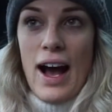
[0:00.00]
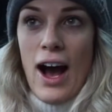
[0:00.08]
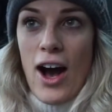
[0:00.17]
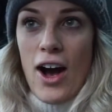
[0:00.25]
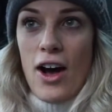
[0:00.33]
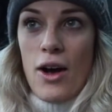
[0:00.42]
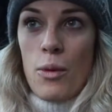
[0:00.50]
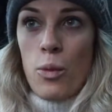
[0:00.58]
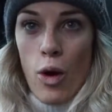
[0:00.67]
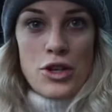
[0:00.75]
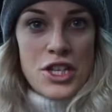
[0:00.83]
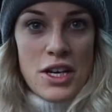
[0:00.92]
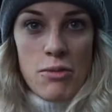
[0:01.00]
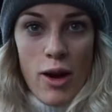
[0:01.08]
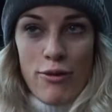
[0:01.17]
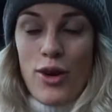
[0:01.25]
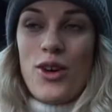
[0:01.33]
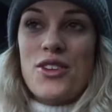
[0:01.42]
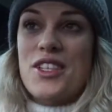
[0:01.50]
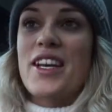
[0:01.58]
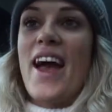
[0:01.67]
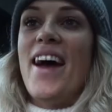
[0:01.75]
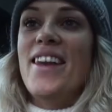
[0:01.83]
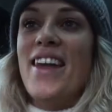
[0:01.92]
are watching my vlogs
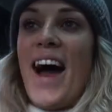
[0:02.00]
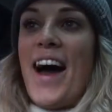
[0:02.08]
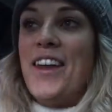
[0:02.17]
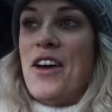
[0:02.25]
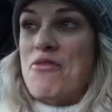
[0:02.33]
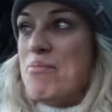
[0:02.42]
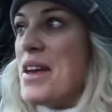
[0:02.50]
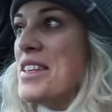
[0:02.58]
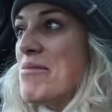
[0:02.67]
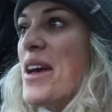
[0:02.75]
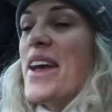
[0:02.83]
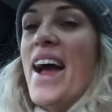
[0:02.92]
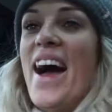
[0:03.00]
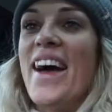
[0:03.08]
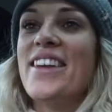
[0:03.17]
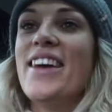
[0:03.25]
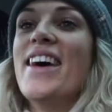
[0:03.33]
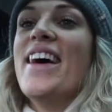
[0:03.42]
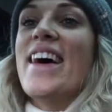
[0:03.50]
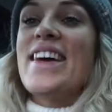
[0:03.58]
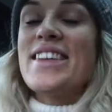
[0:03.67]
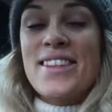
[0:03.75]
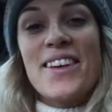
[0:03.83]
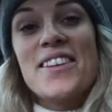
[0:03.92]
again and have missed me, and
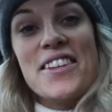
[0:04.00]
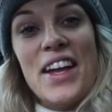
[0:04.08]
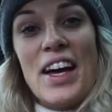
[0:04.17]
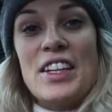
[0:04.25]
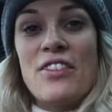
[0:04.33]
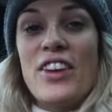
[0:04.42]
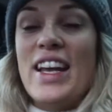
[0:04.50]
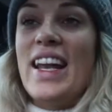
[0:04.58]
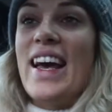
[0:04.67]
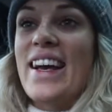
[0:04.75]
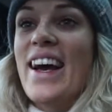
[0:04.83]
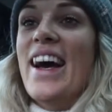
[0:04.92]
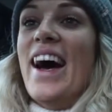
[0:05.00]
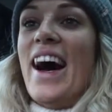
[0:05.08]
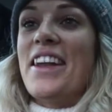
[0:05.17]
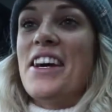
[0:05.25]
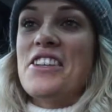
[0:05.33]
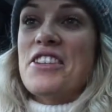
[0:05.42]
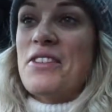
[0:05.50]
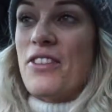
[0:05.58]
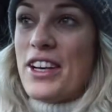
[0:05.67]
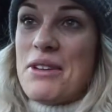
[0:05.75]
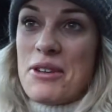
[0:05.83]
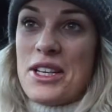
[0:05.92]
it's such a nice feeling, and I just
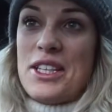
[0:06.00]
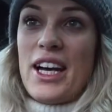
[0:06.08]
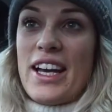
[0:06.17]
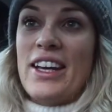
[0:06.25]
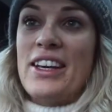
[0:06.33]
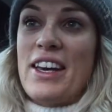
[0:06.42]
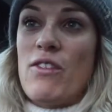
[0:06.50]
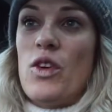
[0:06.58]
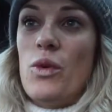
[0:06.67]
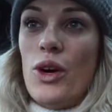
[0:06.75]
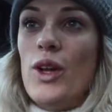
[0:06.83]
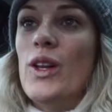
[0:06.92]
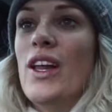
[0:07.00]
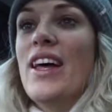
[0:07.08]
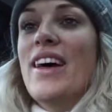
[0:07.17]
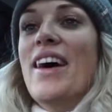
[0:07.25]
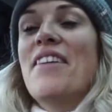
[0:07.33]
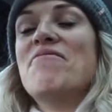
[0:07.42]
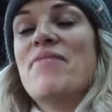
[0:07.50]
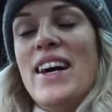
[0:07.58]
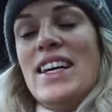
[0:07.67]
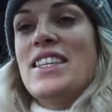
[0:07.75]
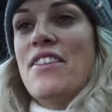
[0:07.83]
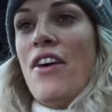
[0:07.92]
really wish that I could give you all a
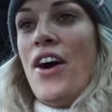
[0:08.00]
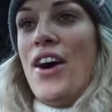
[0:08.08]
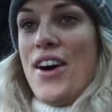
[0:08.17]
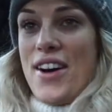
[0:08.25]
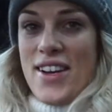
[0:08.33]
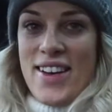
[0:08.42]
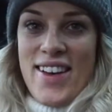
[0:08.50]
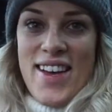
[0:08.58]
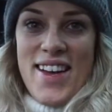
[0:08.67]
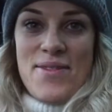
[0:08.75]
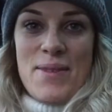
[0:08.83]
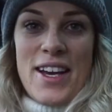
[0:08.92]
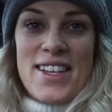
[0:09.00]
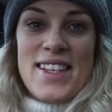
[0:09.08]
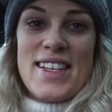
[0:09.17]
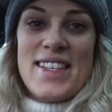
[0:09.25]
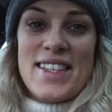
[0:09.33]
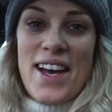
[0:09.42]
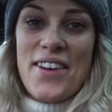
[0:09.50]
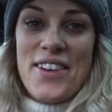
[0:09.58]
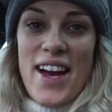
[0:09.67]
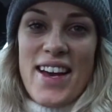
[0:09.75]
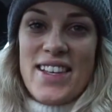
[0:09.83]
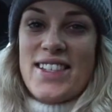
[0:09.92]
massive hug because it's so
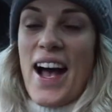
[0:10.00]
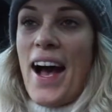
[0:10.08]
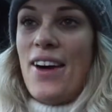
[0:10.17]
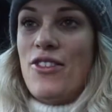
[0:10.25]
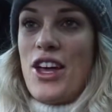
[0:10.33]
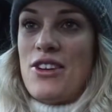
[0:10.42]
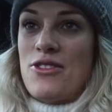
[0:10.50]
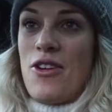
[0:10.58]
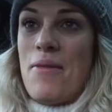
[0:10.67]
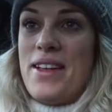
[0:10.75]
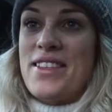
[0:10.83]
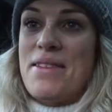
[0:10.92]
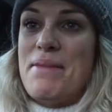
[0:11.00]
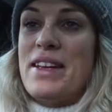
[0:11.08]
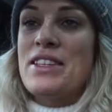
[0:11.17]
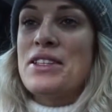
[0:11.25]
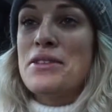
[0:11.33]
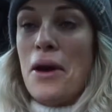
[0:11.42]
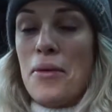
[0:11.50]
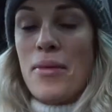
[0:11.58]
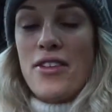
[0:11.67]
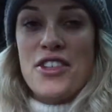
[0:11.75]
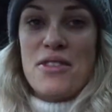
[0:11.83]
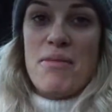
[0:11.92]
nice to have those comments. It means so much